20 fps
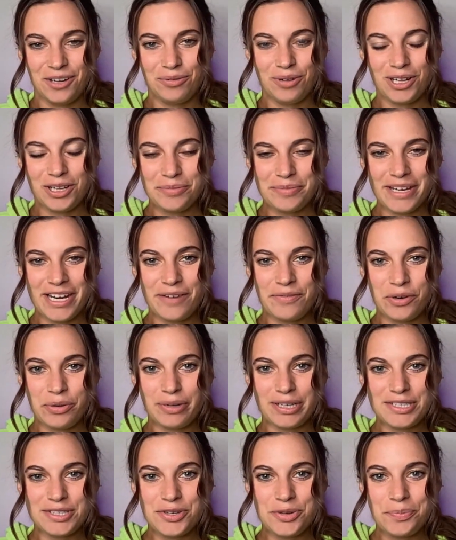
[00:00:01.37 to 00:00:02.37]
Welcome in,
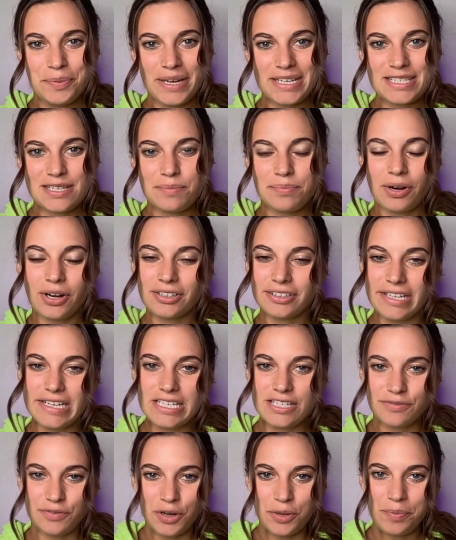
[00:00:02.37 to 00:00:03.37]
everyone, to Picks and
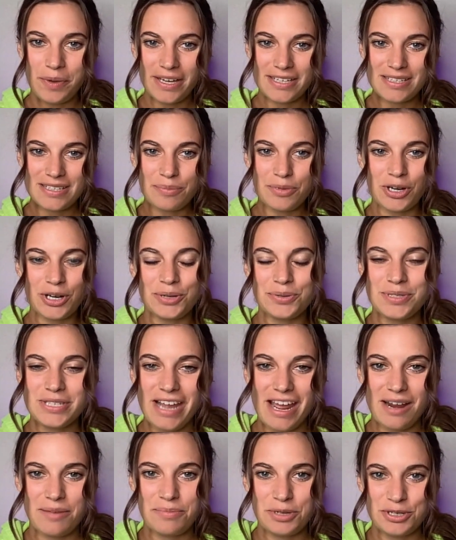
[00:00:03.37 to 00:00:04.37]
Parlays Free Picks. I'm your host,
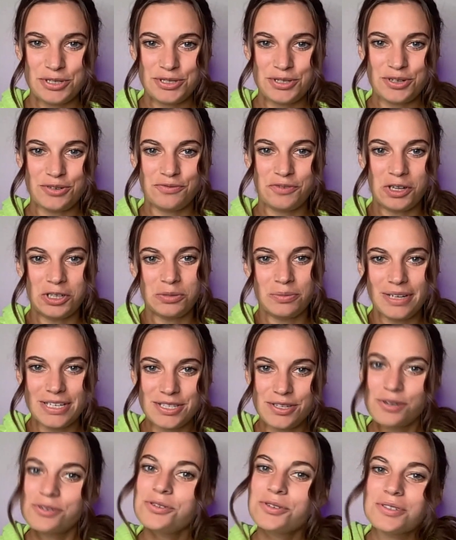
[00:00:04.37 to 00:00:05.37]
Hannah Mears. You can follow my
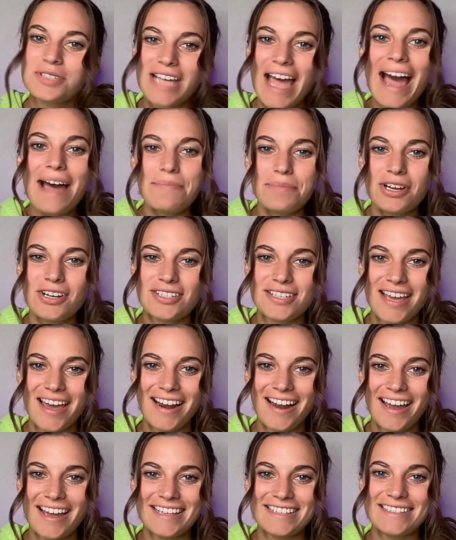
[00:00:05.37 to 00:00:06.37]
socials at Mears
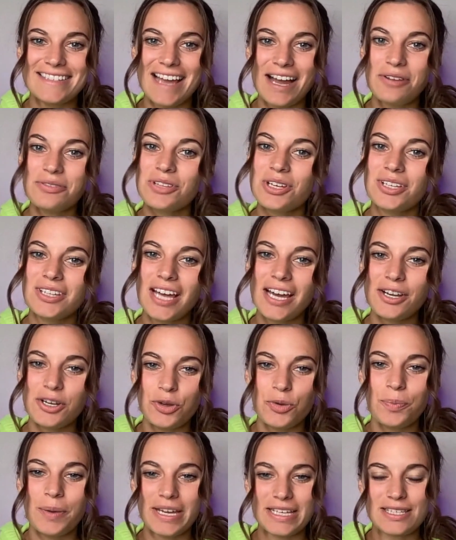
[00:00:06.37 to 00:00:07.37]
Hannah and download that
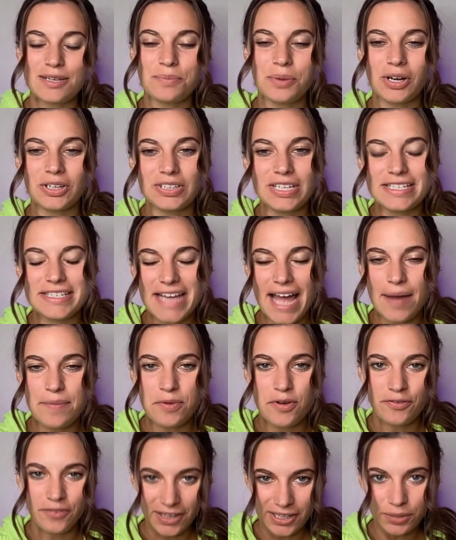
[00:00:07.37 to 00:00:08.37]
new Picks and Parlays app
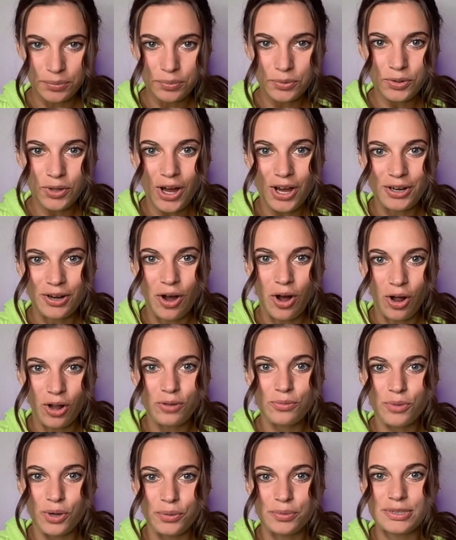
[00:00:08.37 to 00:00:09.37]
available on
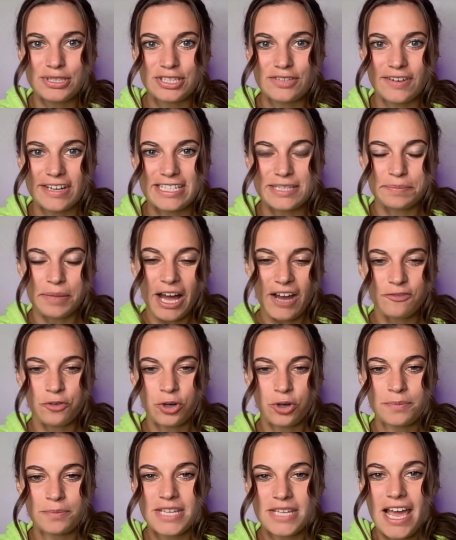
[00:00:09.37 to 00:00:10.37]
all mobile device
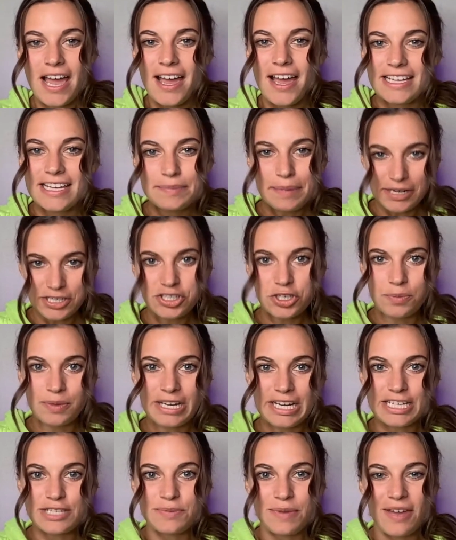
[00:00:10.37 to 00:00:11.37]
platforms, especially
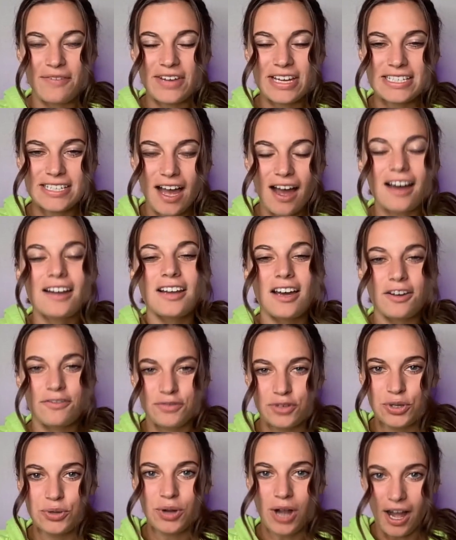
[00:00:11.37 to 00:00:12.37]
because we have a ton
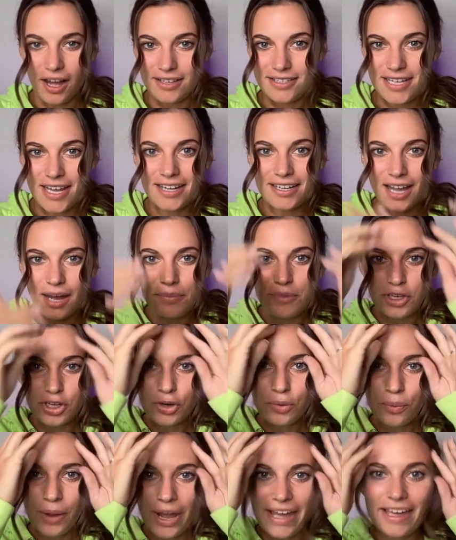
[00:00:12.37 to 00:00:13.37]
of new content coming
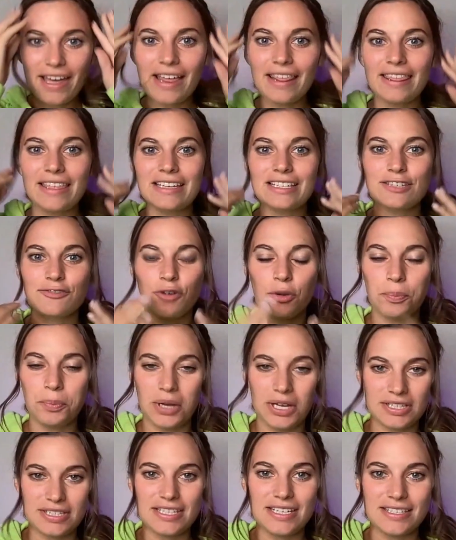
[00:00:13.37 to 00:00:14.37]
your way this
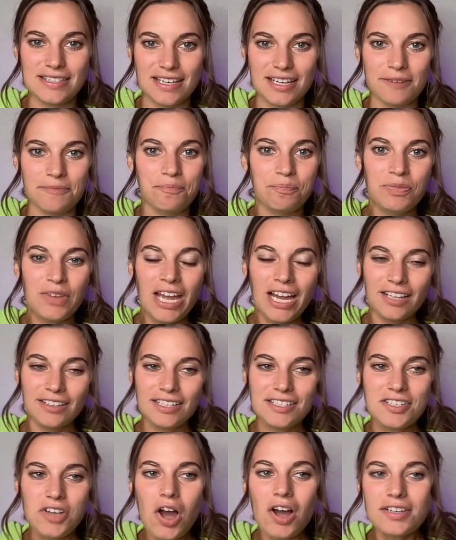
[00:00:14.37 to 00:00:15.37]
football season.
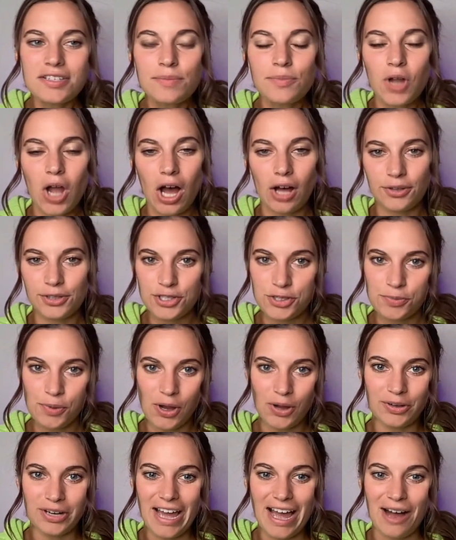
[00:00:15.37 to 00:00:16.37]
Let's talk some college
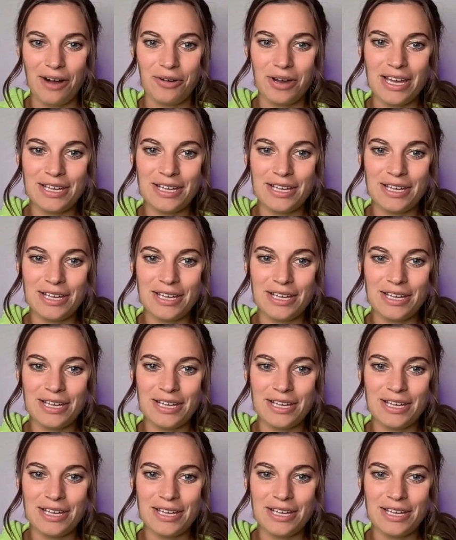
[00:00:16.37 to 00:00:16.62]
ball now.